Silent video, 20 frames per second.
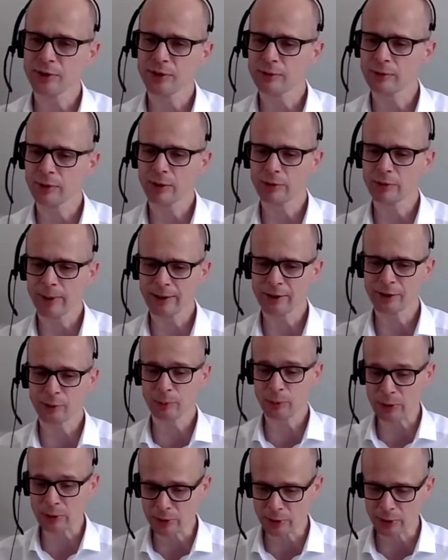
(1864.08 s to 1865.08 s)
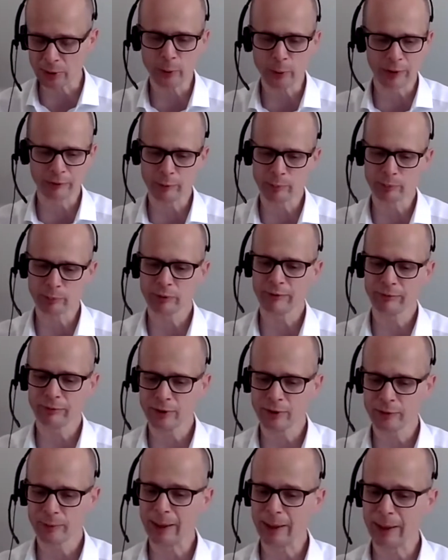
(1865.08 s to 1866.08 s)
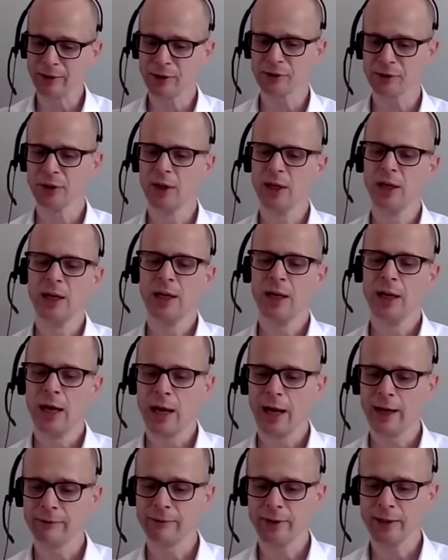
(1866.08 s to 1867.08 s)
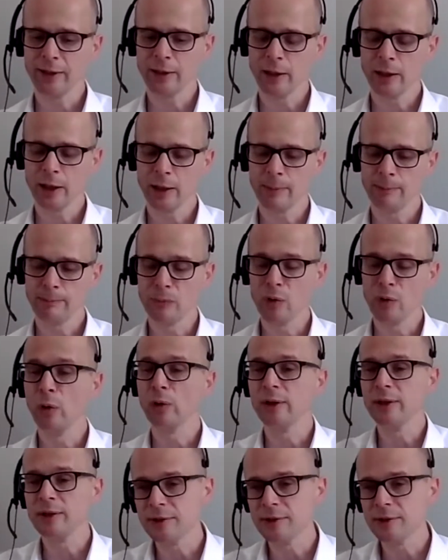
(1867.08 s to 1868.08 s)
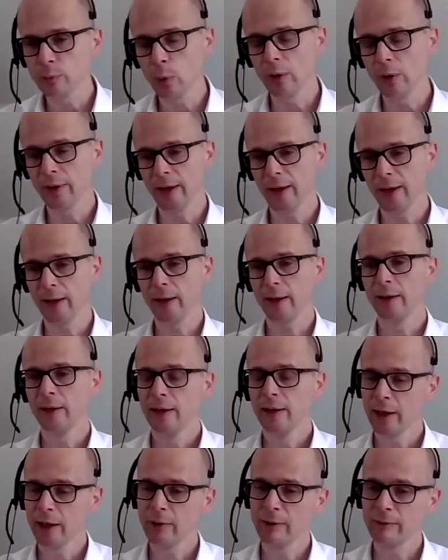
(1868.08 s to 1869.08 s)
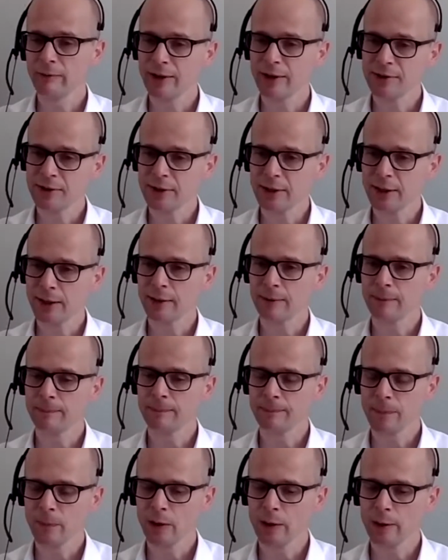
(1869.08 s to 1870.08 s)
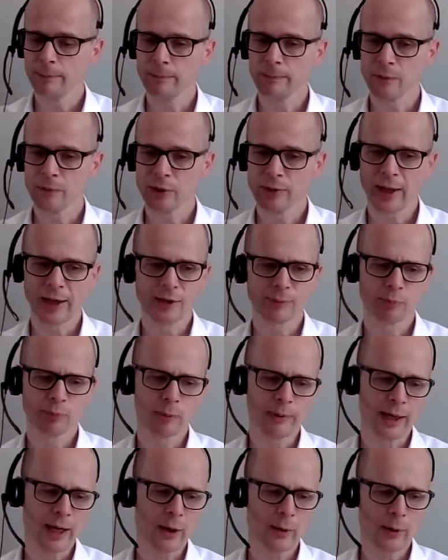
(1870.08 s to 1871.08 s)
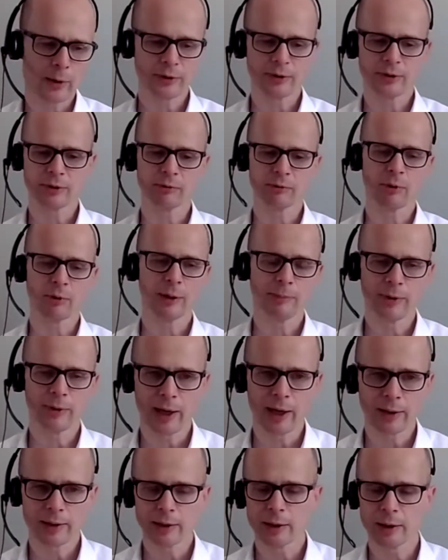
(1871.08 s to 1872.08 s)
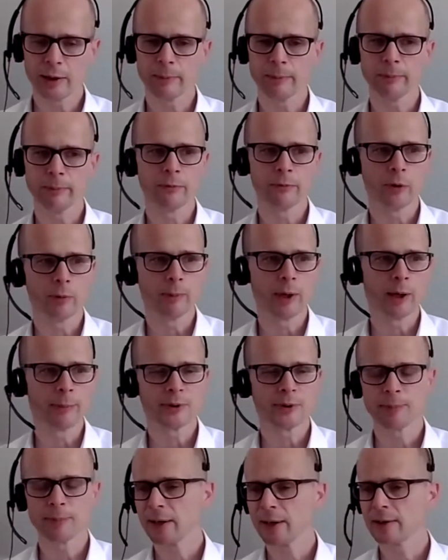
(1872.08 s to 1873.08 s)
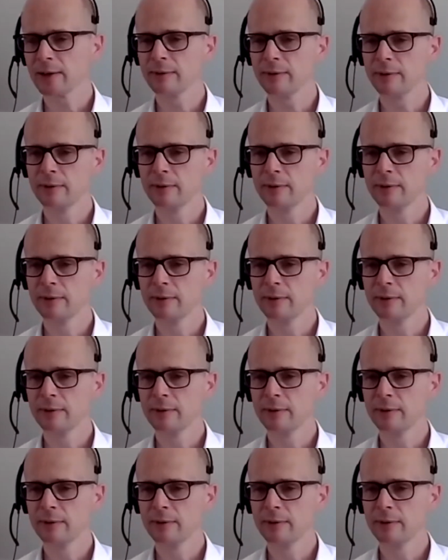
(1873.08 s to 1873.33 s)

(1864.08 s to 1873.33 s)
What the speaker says: growth managers, but we do have a preference for managers having knowledge of what they're investing in. So that's probably how I'd describe that from our perspective.